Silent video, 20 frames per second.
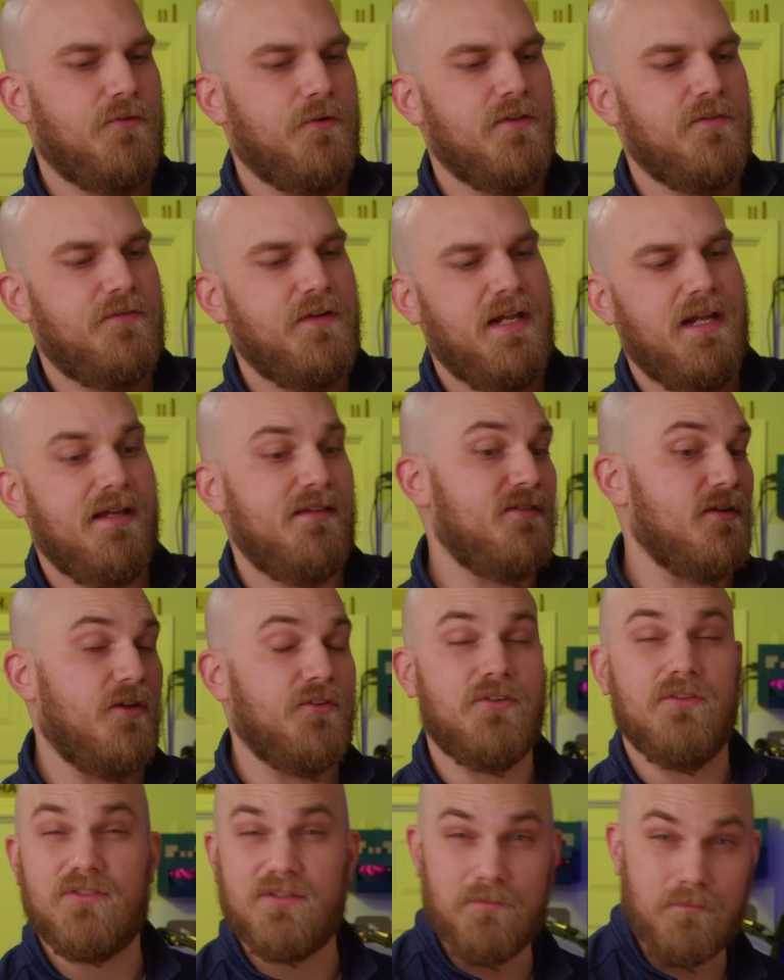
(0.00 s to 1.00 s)
for the fans,
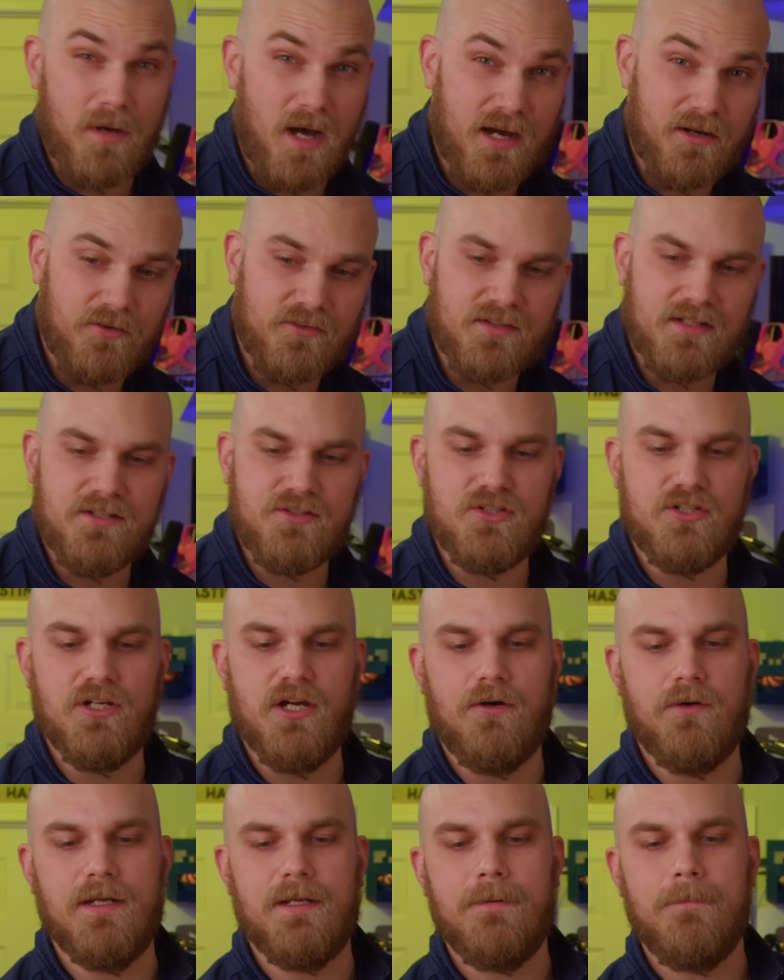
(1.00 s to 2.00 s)
also some models to get you
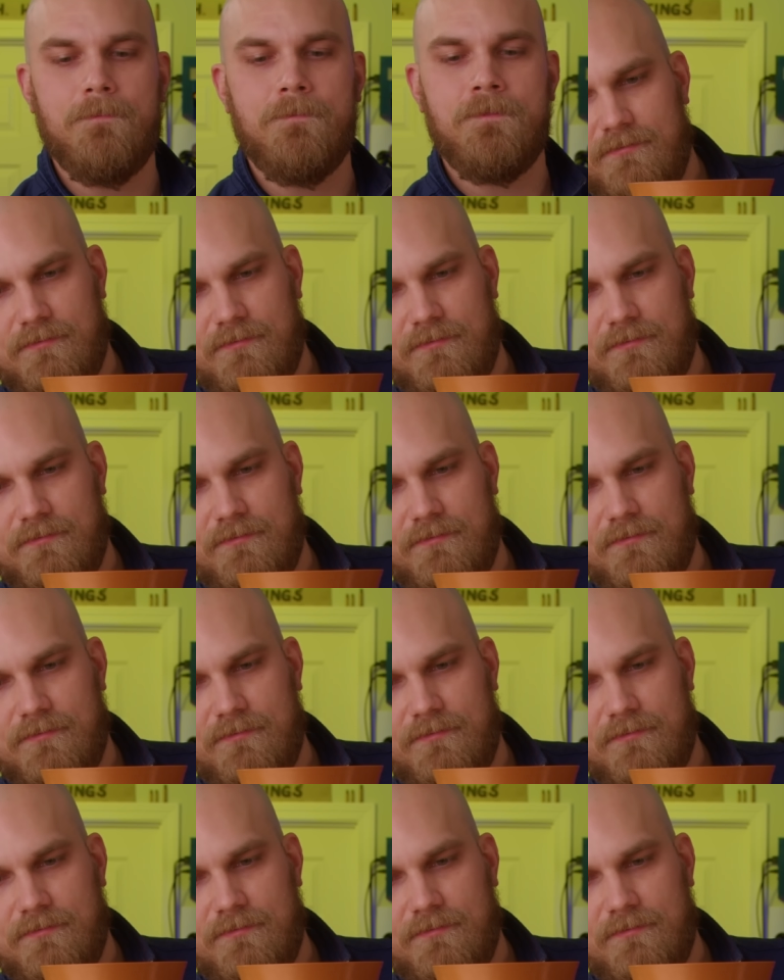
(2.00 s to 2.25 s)
going.